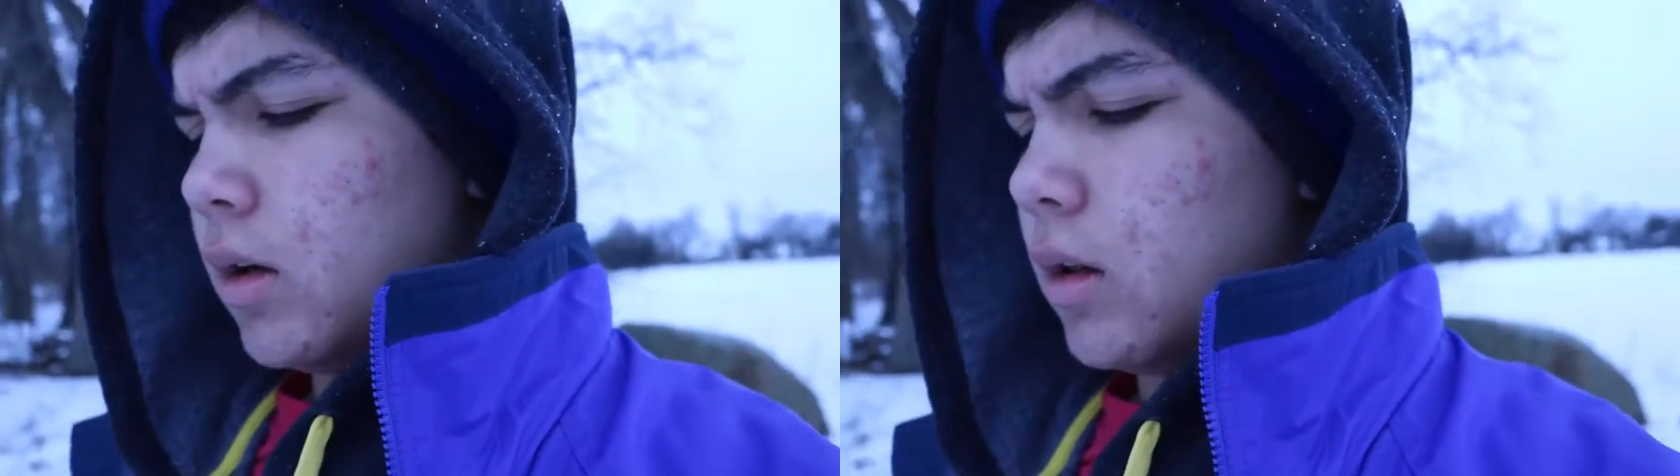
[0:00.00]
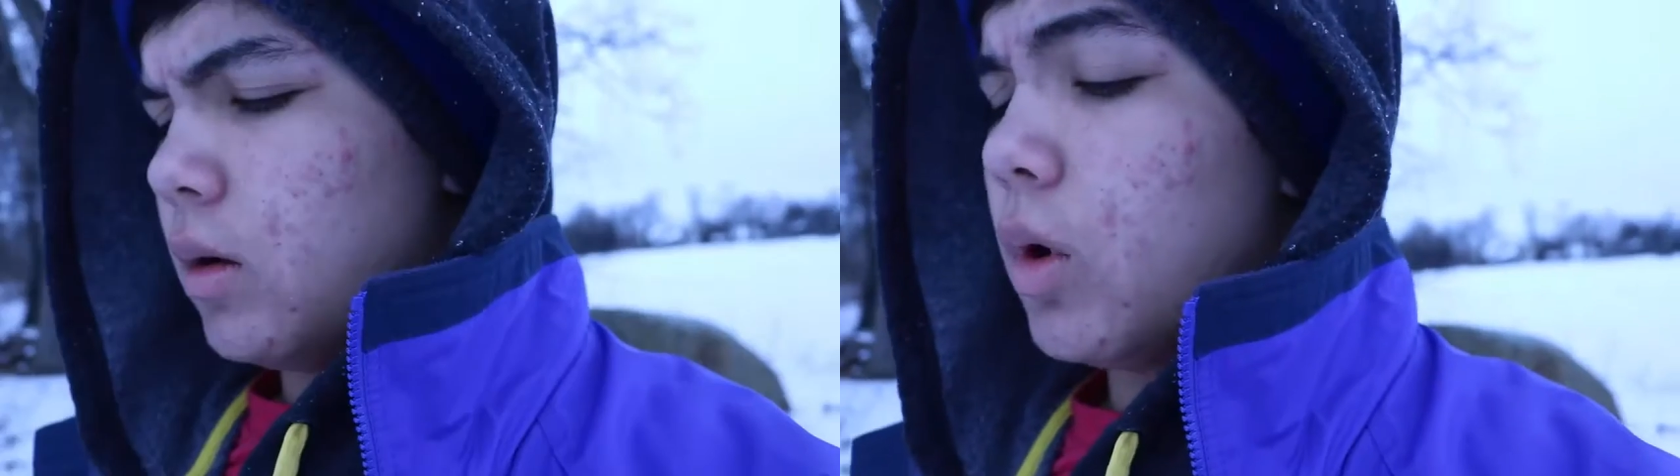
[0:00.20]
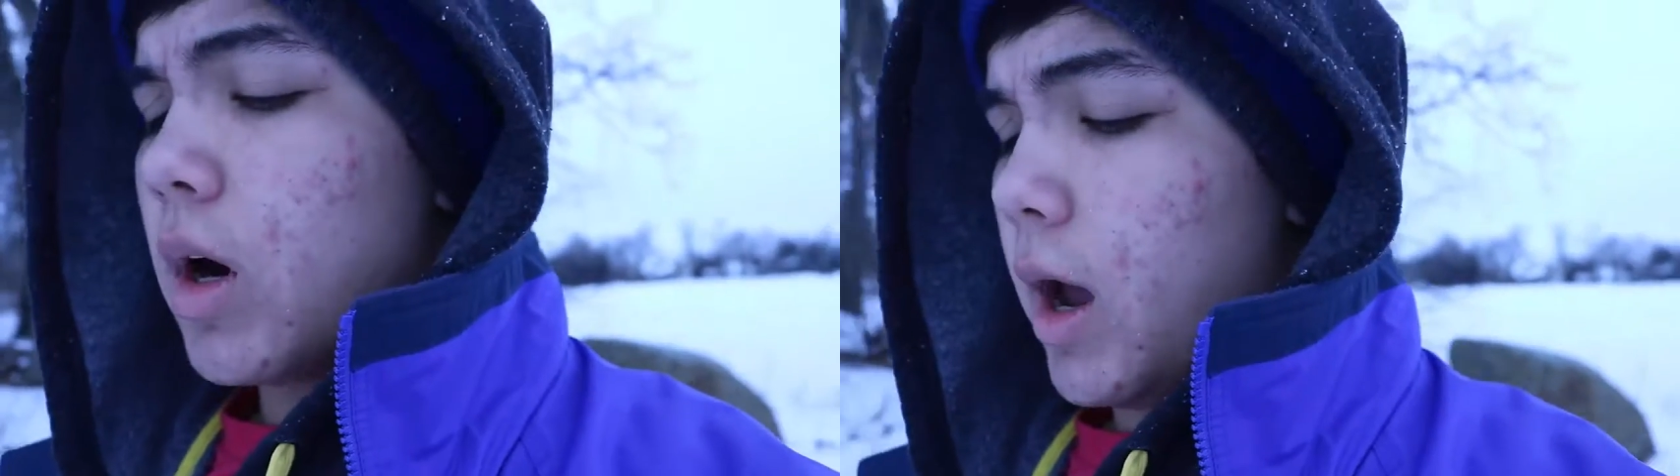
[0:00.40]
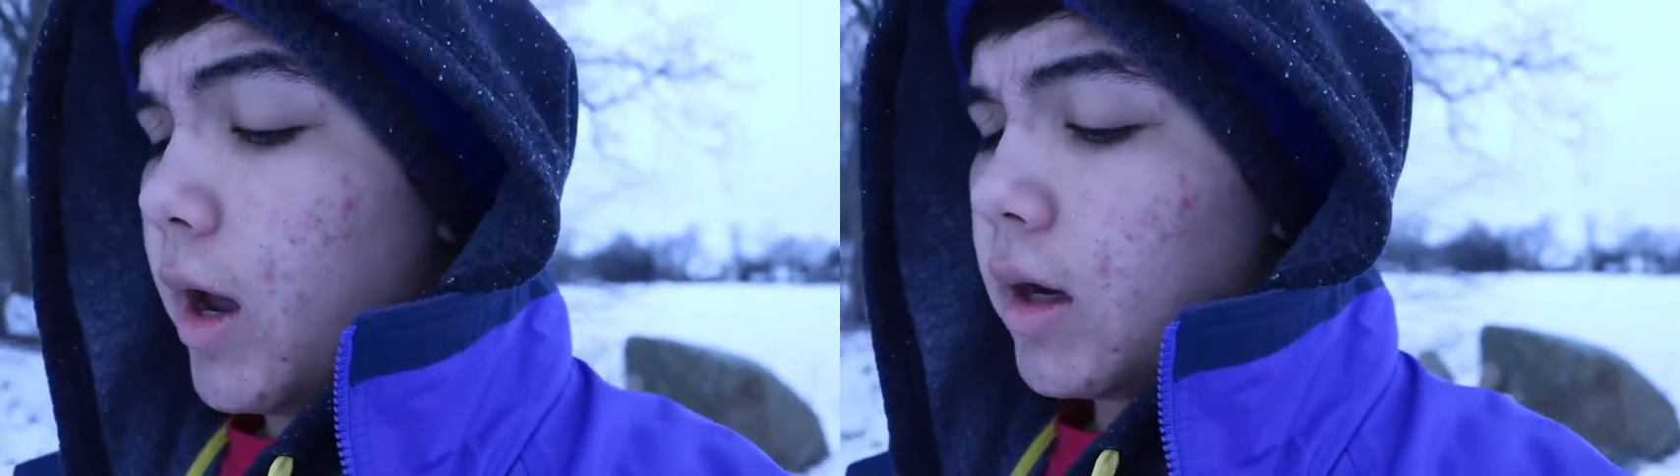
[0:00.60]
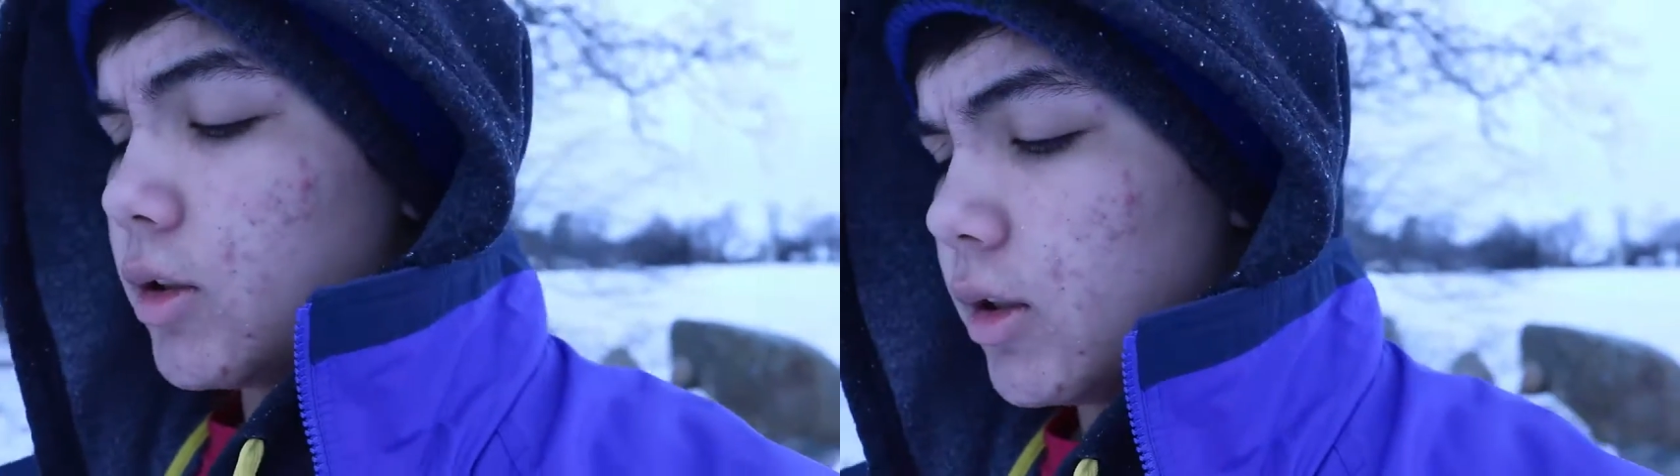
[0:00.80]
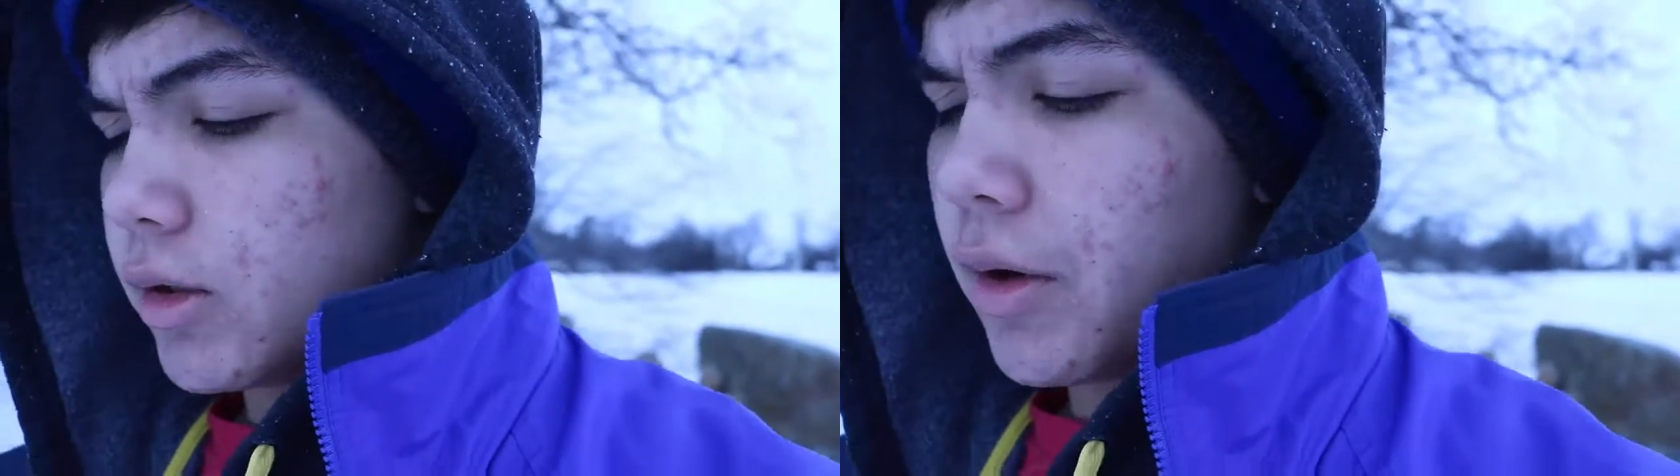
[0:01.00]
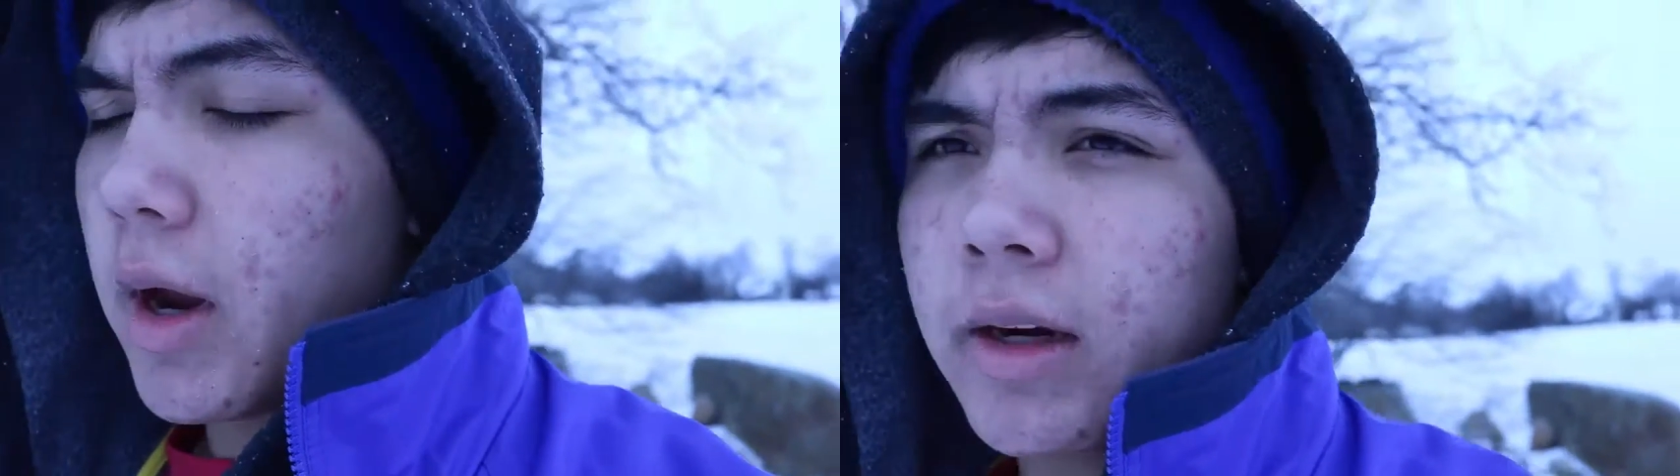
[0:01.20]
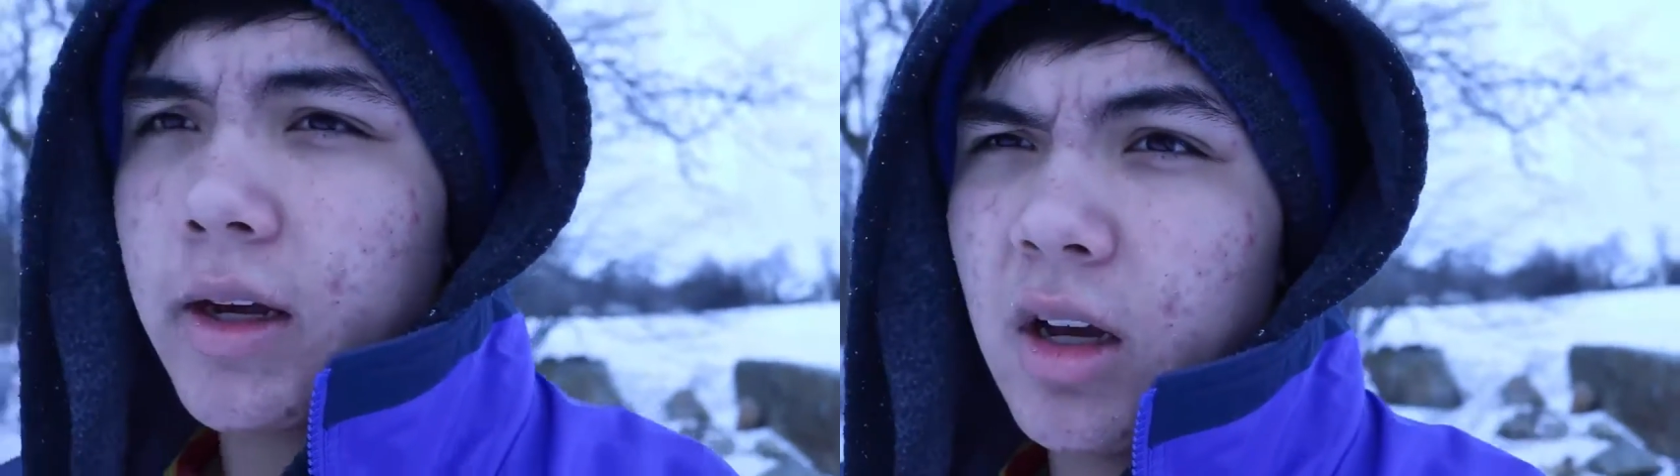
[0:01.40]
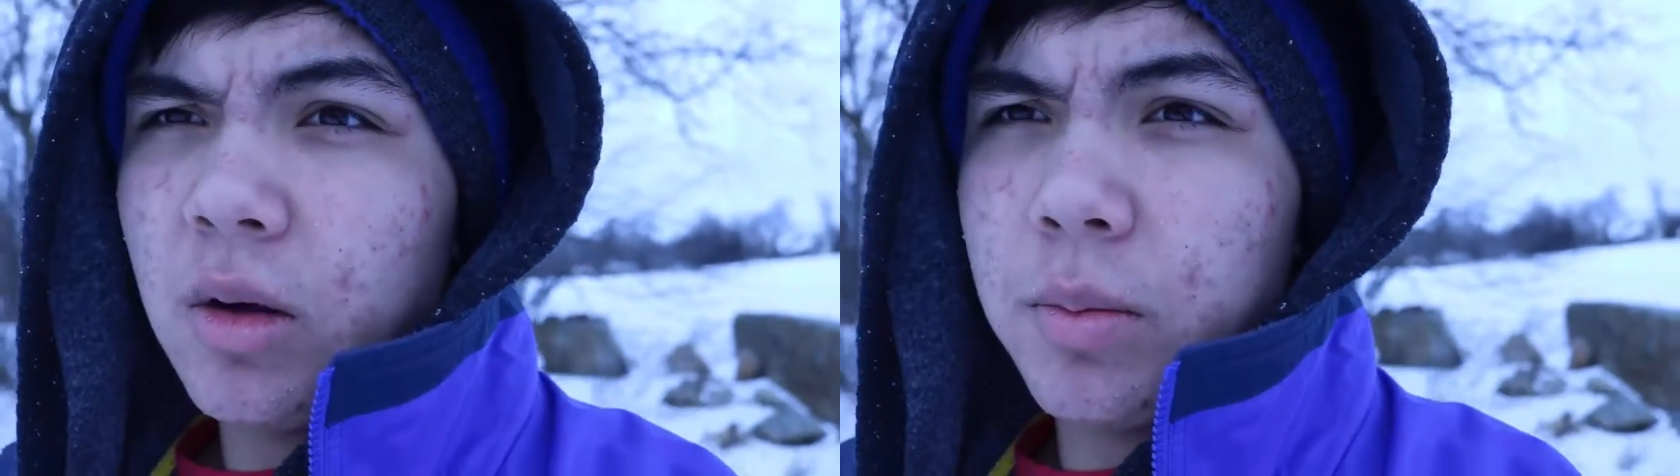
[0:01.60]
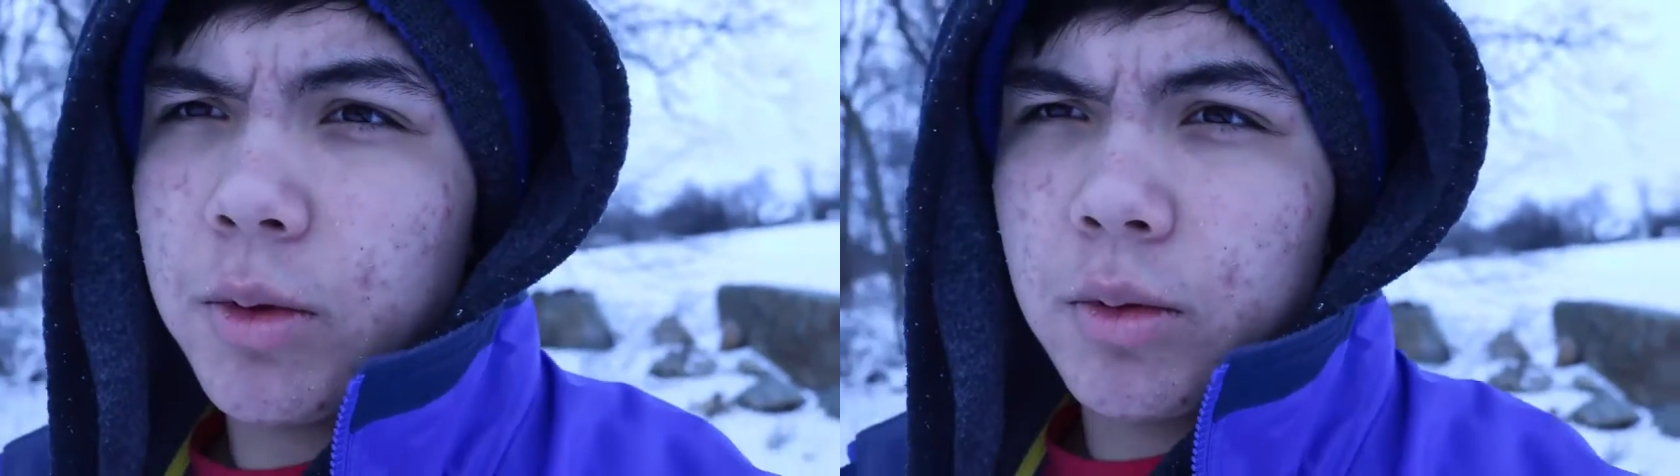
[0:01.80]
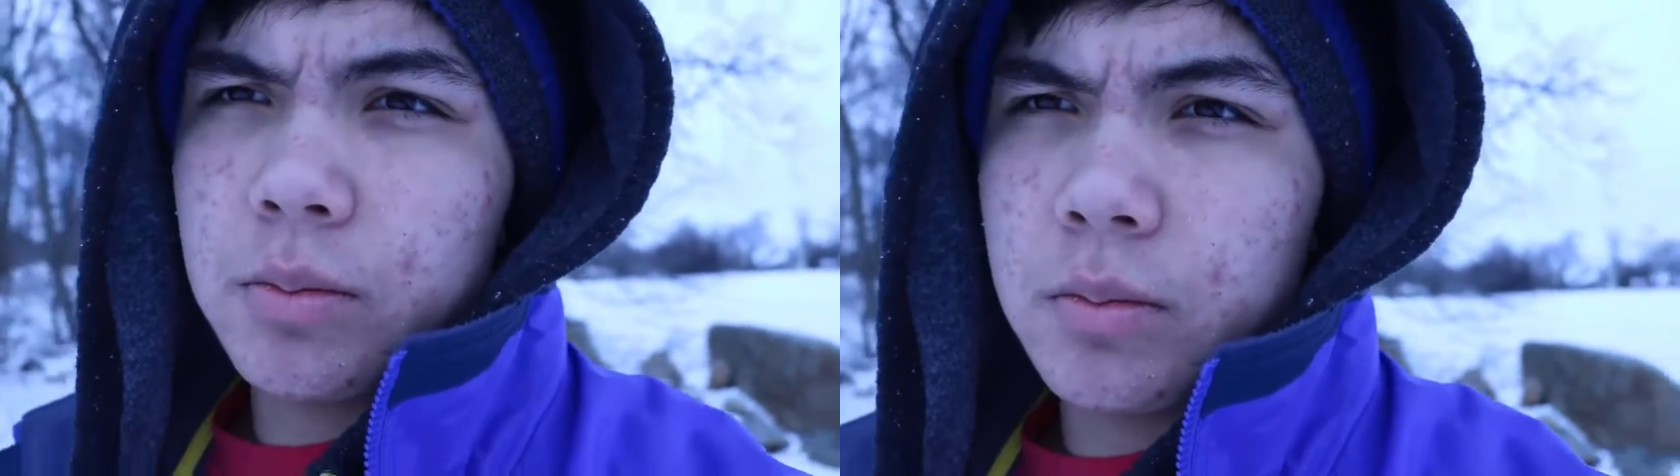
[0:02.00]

that we're actually trying to help you.